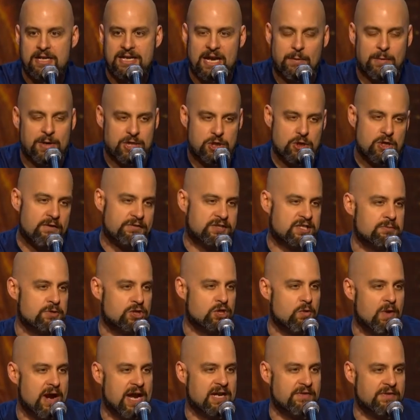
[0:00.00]
Now, we do have some
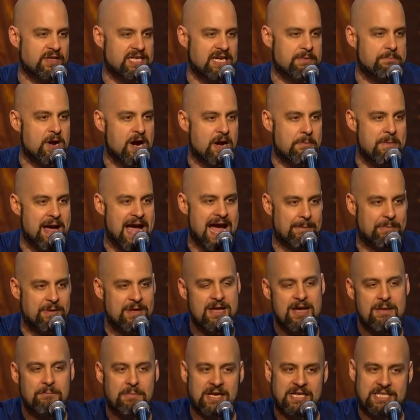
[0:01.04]
terrain on the debug map,
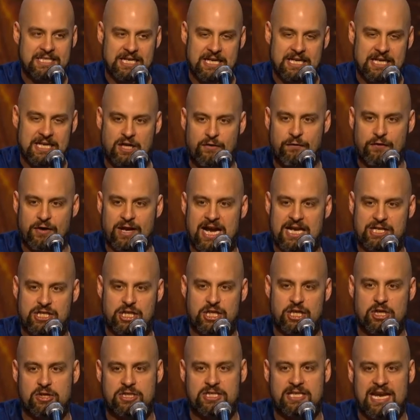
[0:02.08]
but it's easy to forget
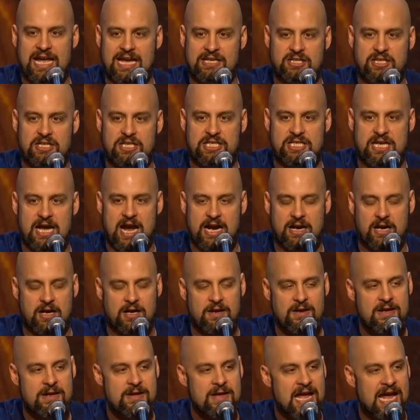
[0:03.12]
to use it as a designer.